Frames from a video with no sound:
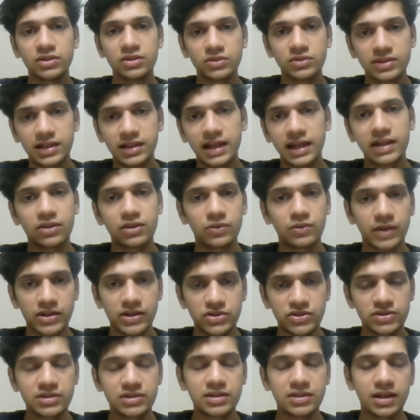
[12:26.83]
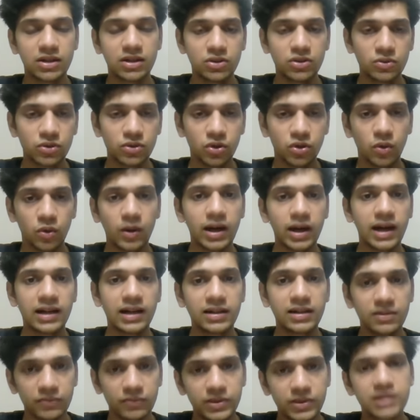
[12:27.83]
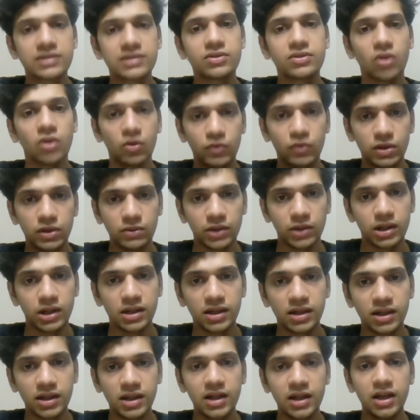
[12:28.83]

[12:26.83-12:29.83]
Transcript: to select questions and to go ahead with solving one.